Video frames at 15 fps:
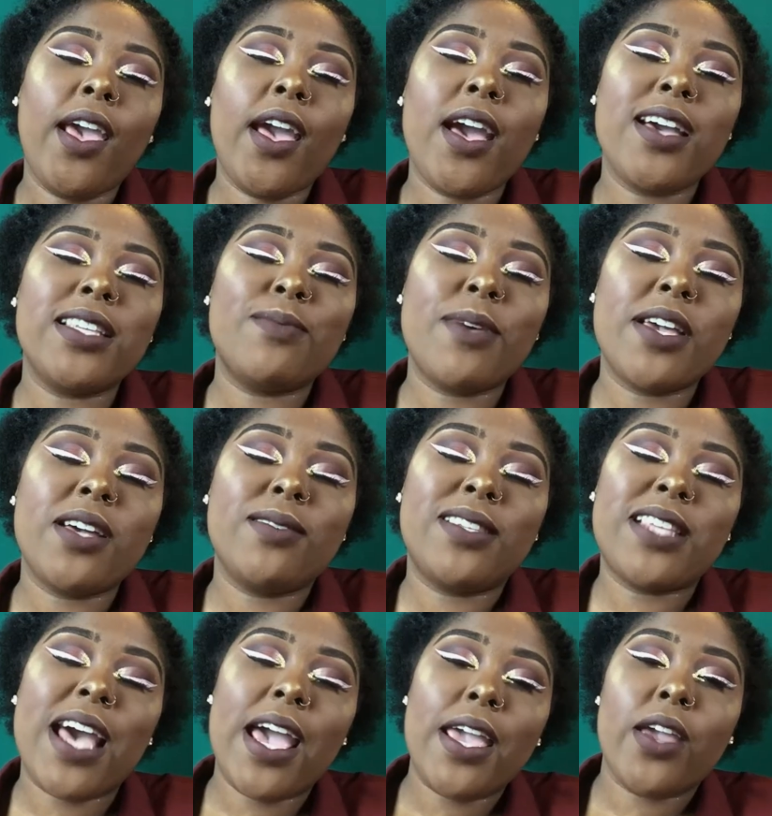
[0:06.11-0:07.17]
Hey guys, Makeup
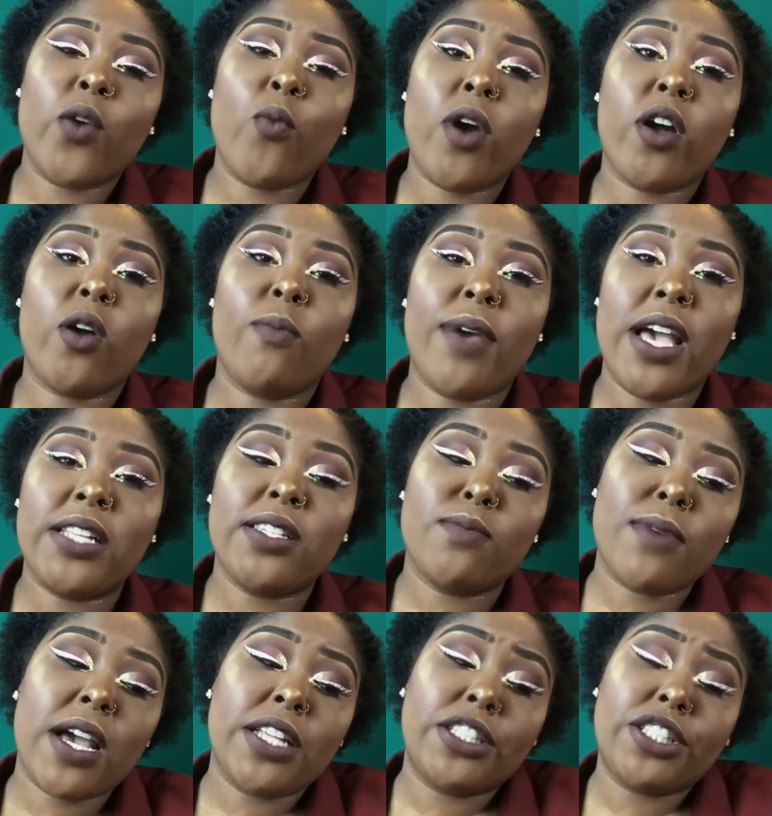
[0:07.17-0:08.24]
Sy here. Welcome back
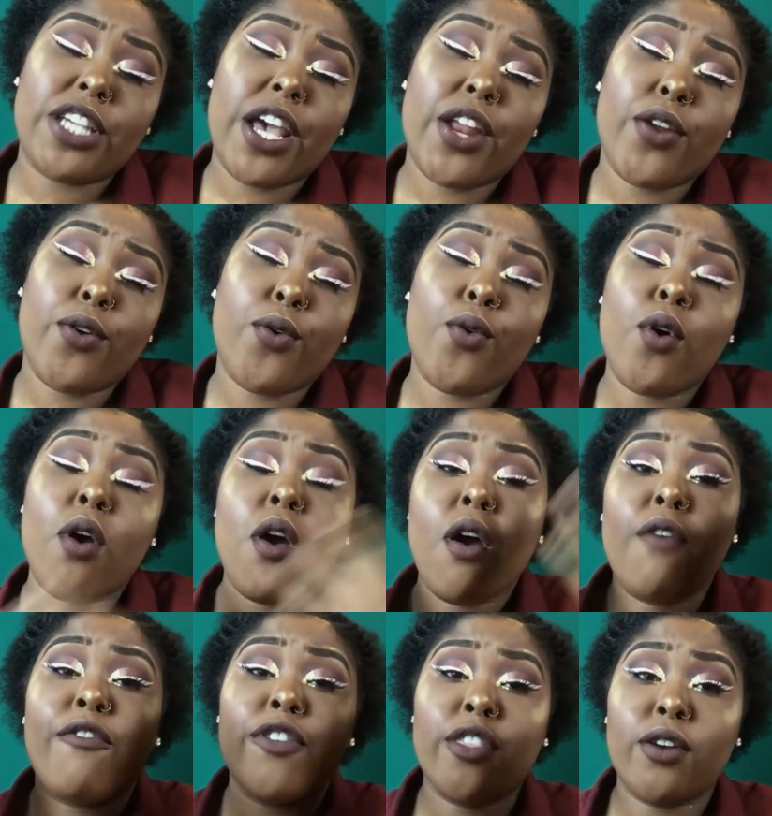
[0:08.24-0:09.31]
to my channel
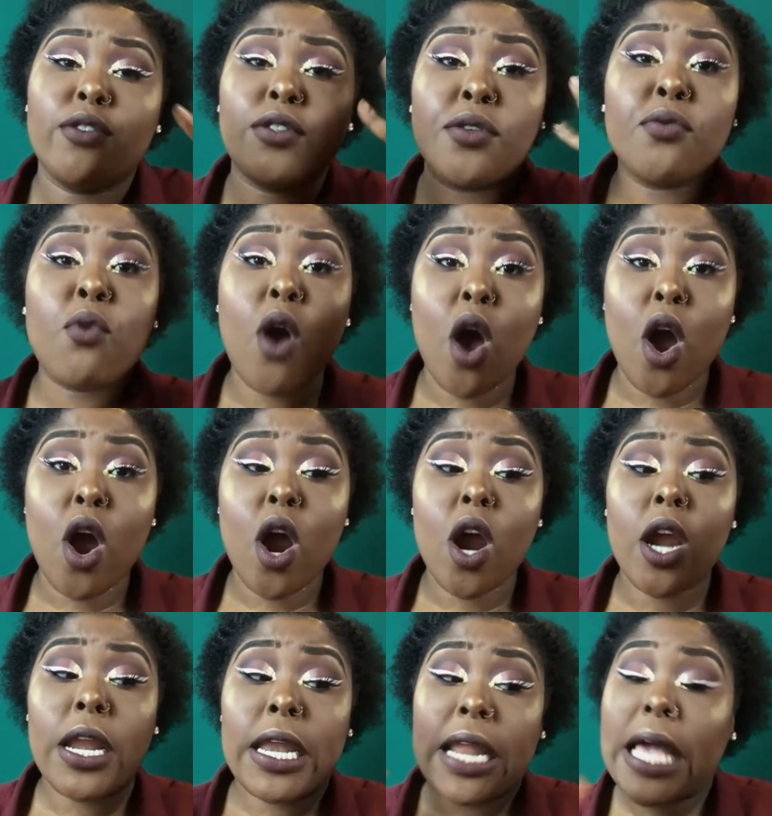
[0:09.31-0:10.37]
for those who
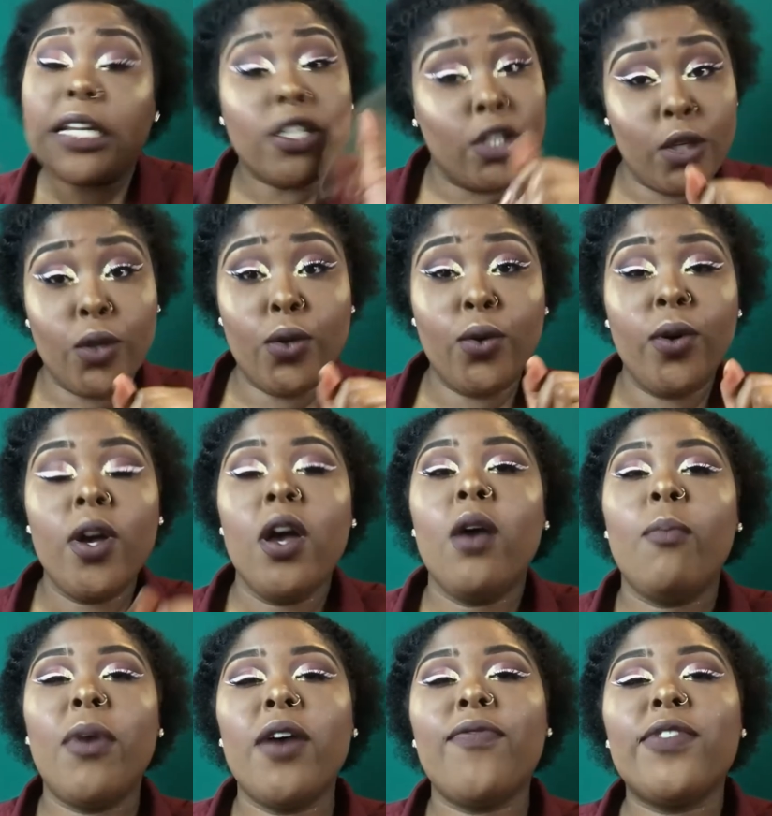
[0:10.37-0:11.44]
are not new,
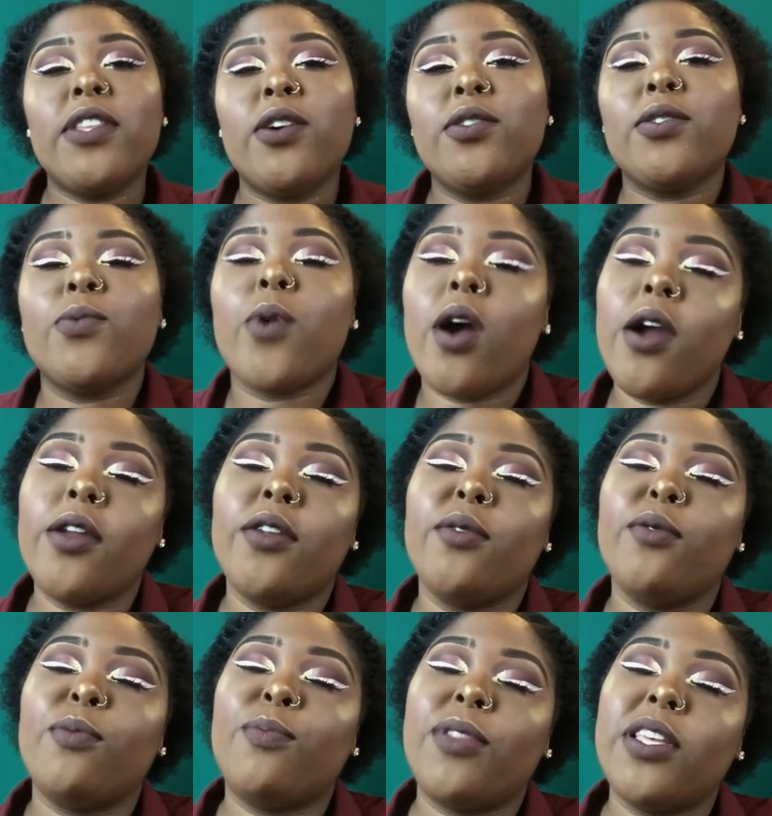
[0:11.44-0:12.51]
but for those who are
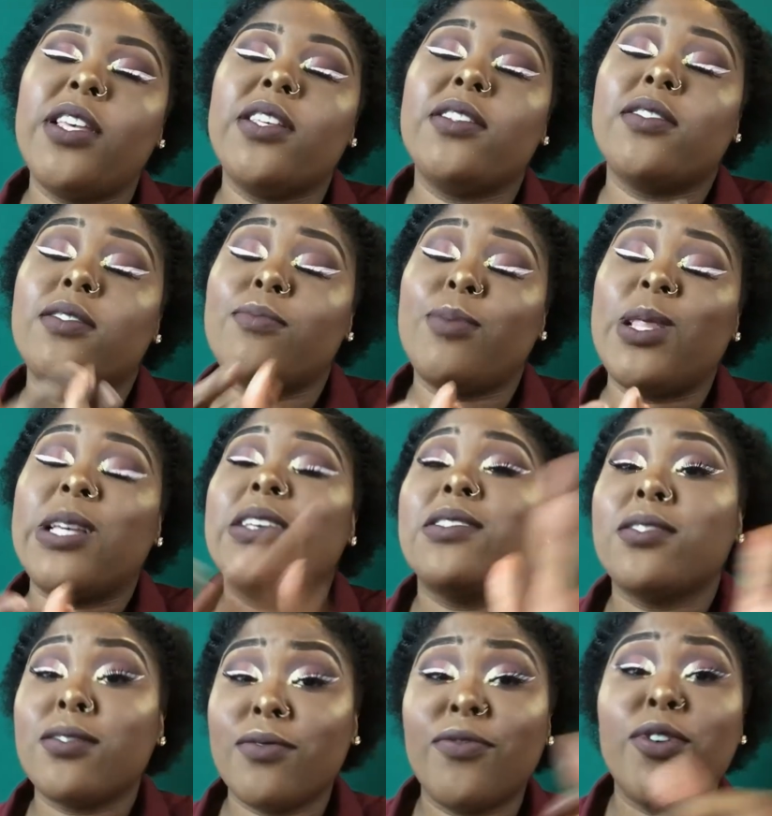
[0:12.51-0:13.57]
new, please
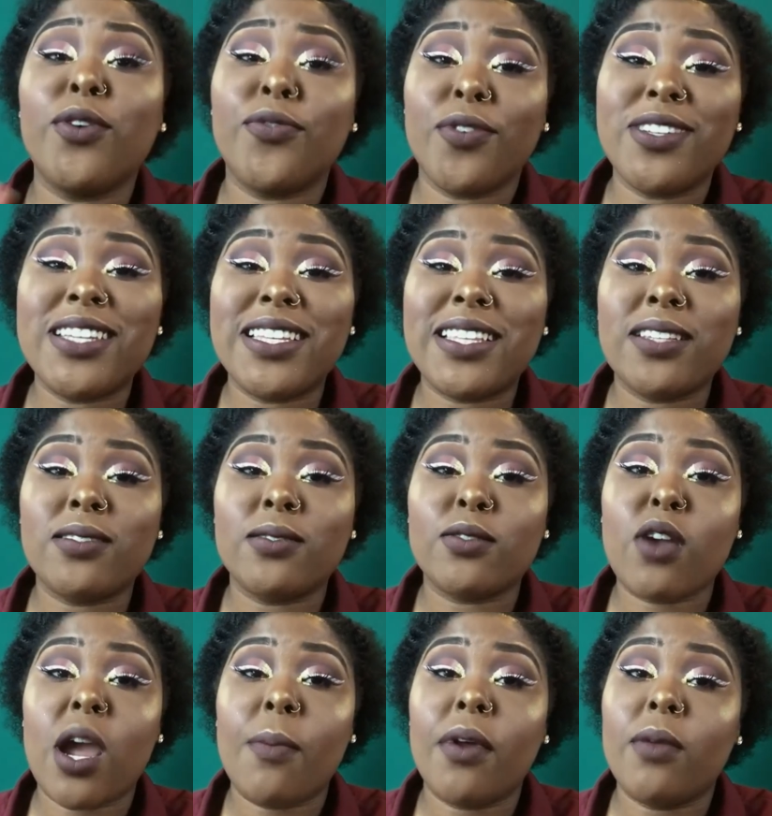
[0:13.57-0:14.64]
feel free to hit that
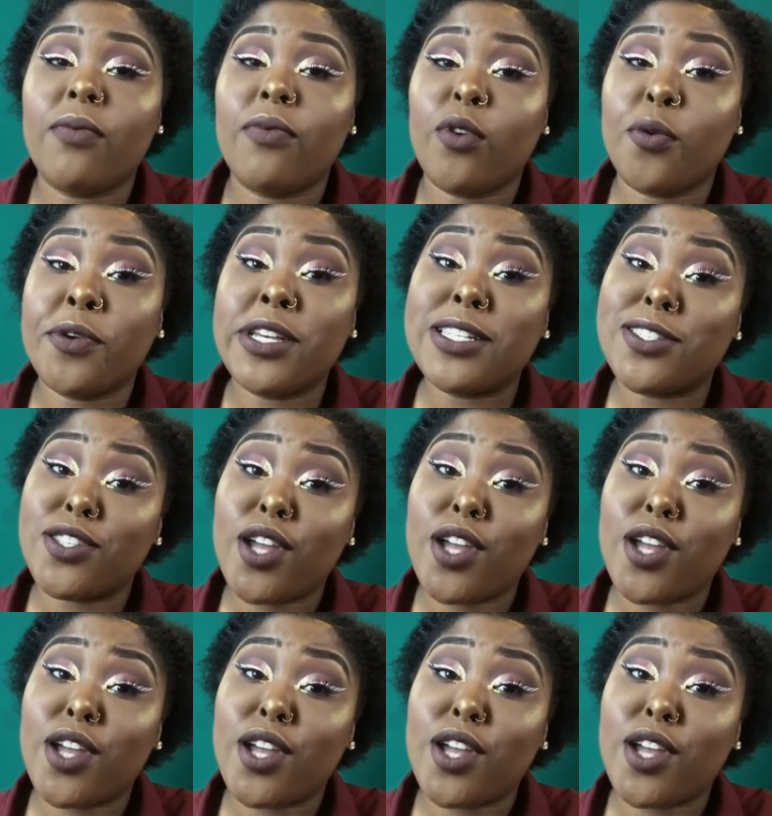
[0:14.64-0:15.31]
subscribe button before we get